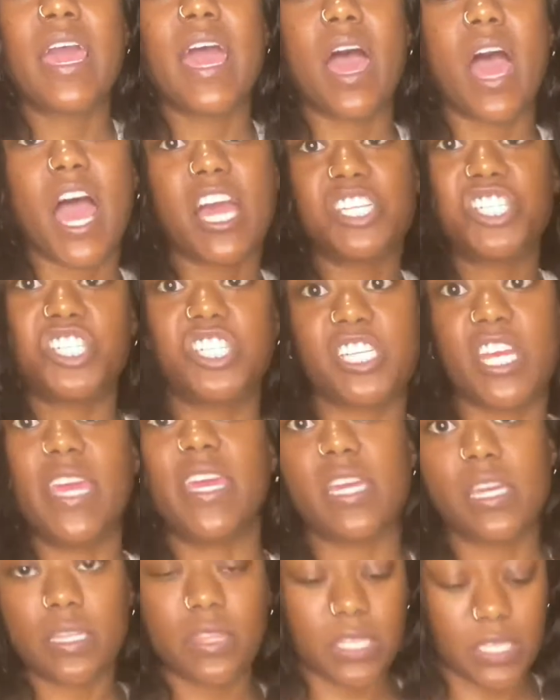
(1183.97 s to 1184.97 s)
I
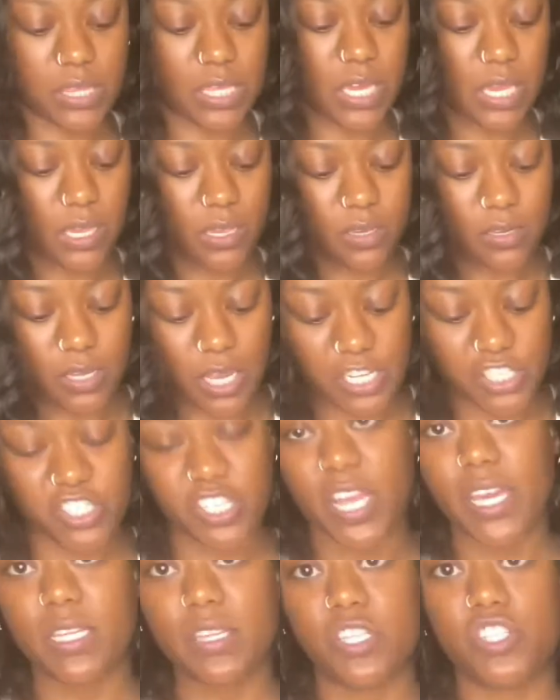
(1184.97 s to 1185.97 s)
shake the thing. I
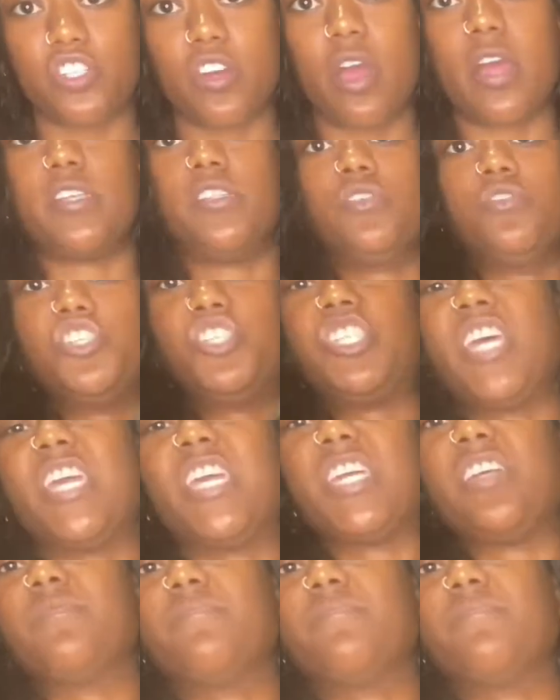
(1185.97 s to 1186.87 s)
shake the jars, shake it.